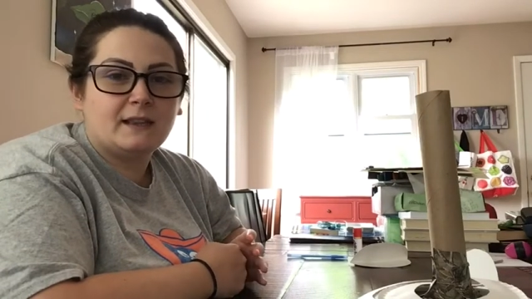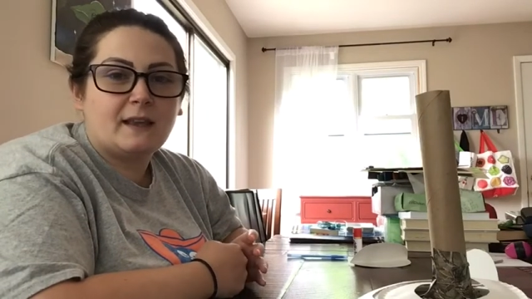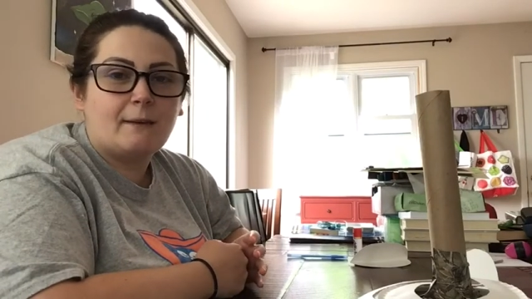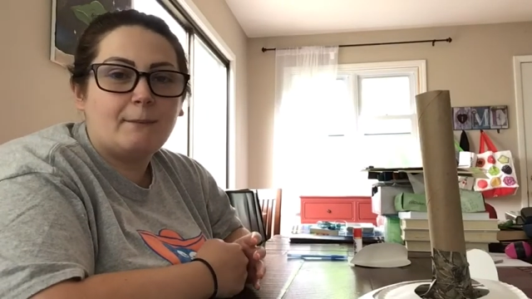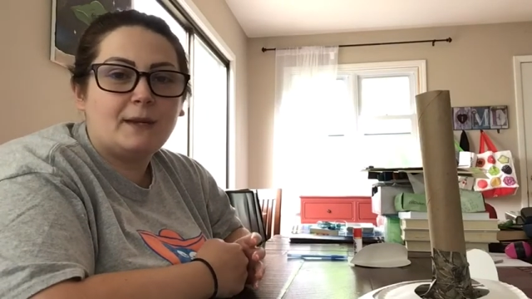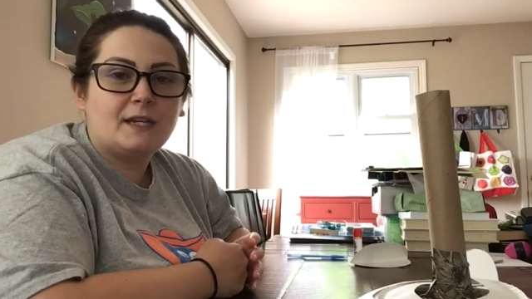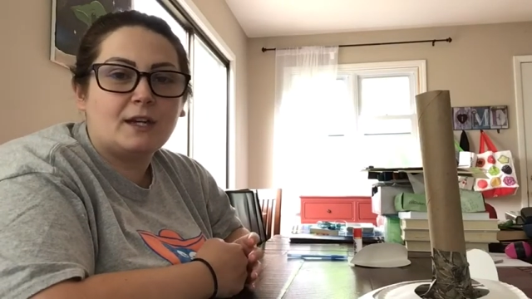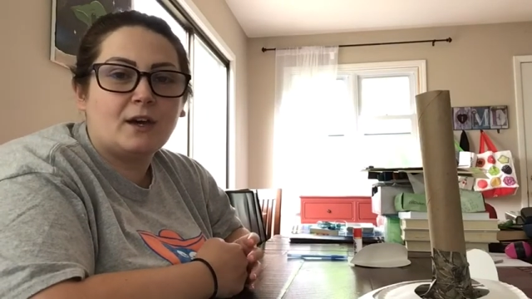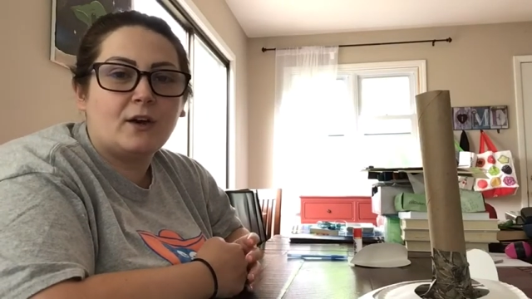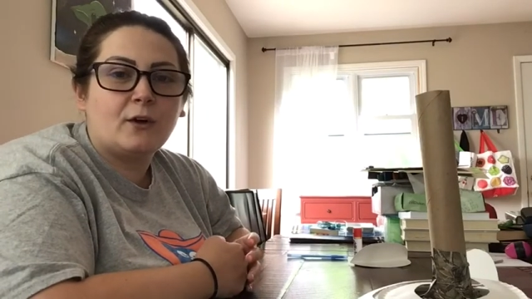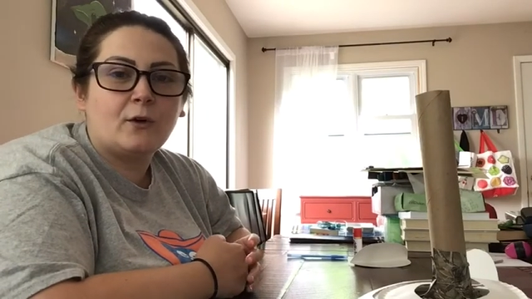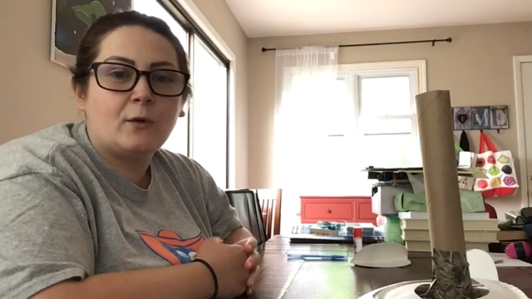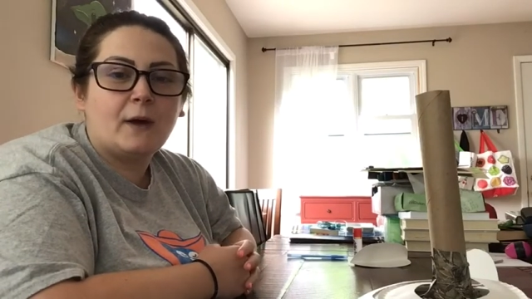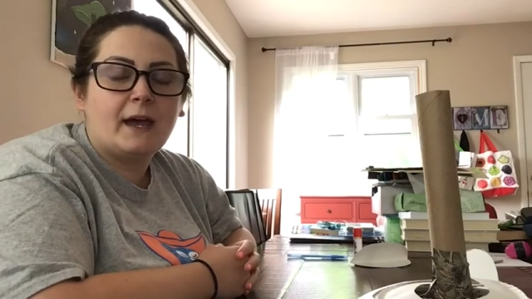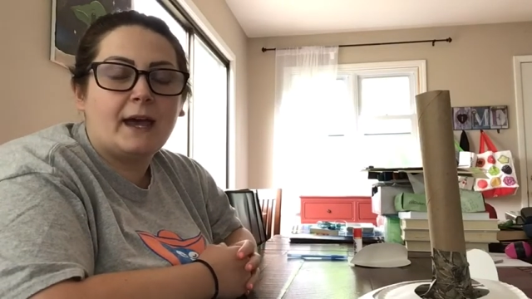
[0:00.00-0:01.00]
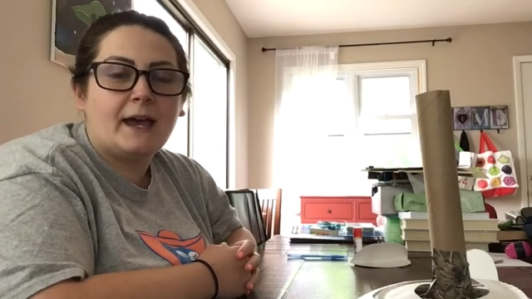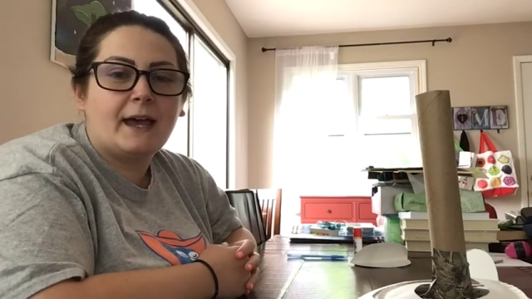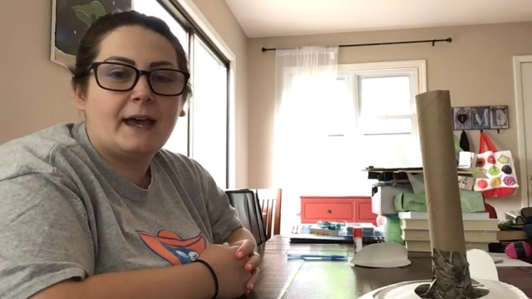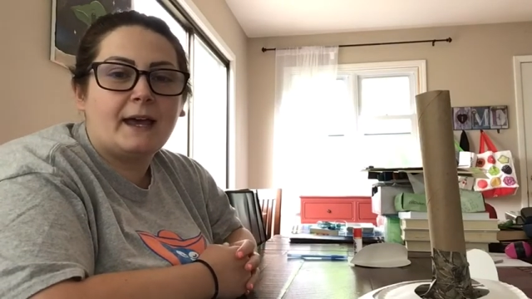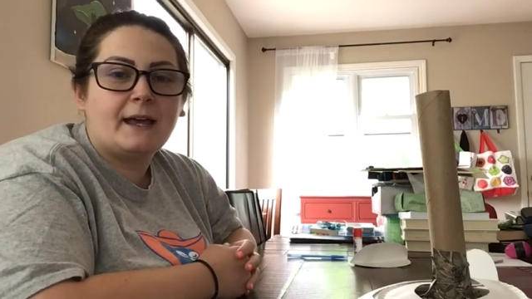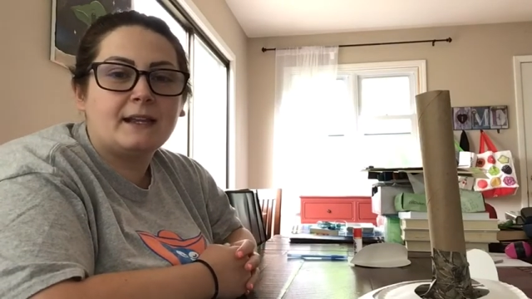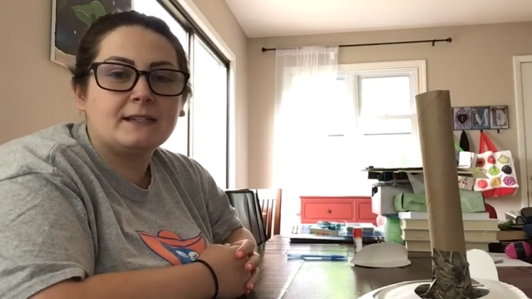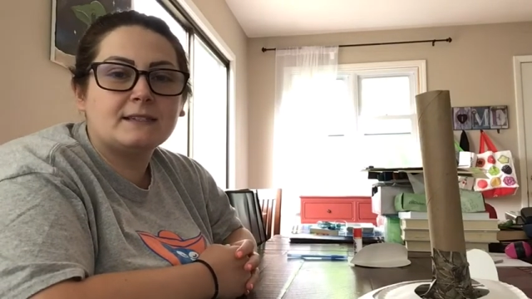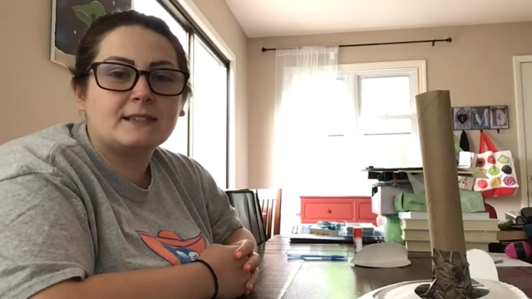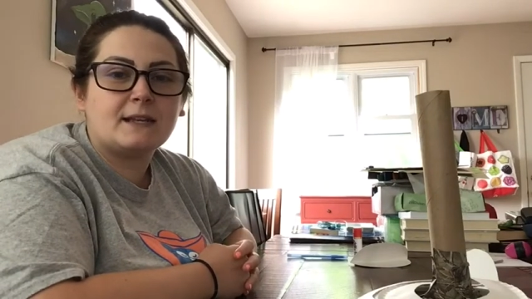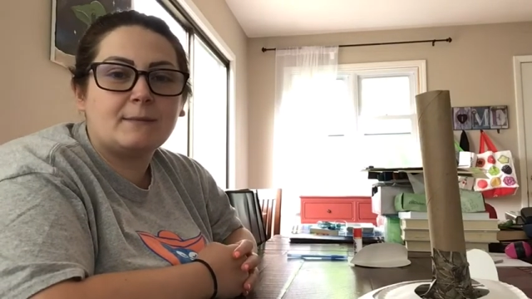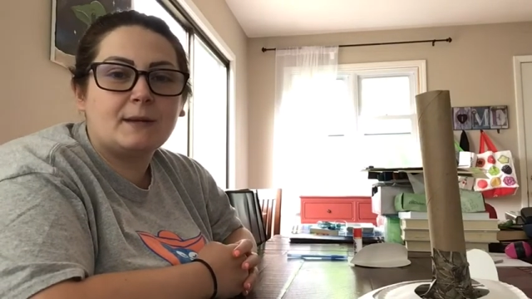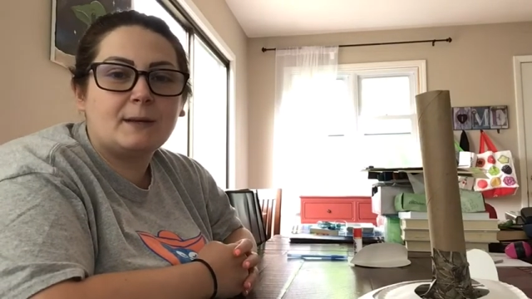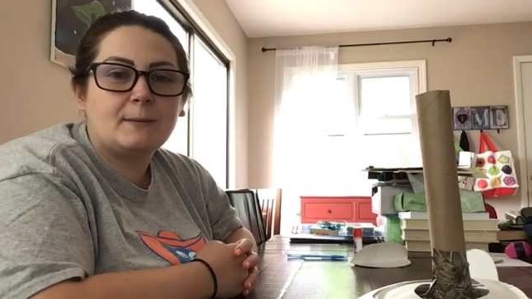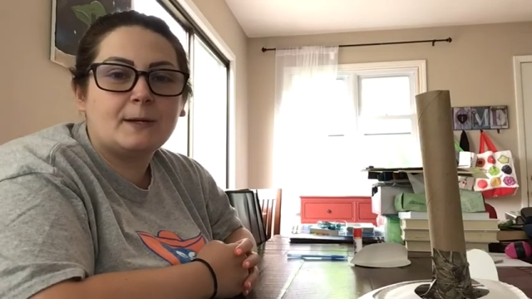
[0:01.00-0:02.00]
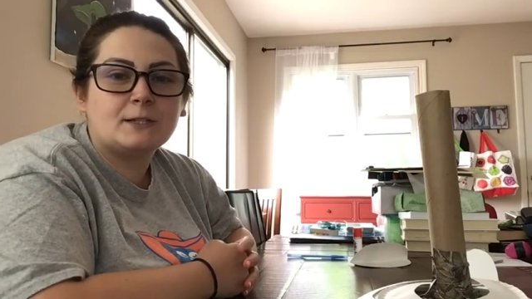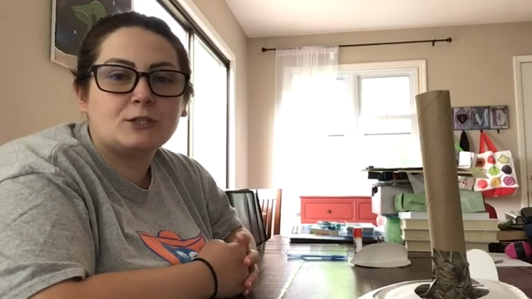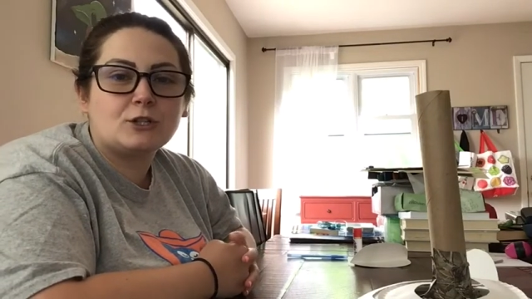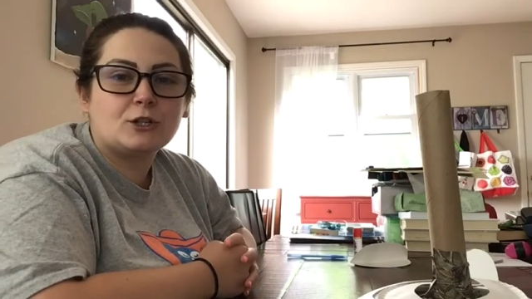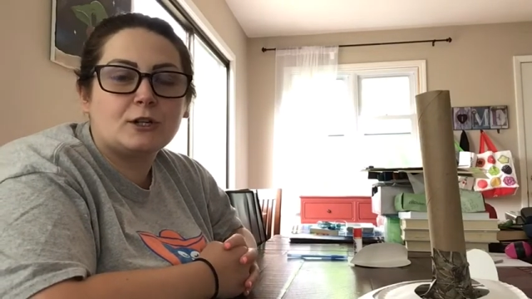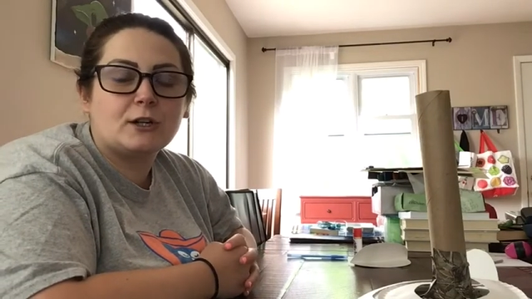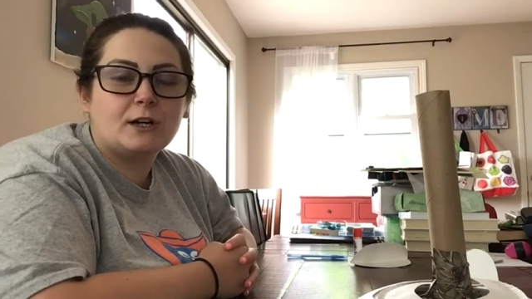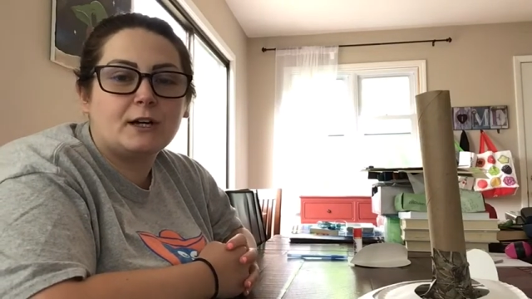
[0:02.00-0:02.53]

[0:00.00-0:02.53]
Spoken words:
let me know and send me a picture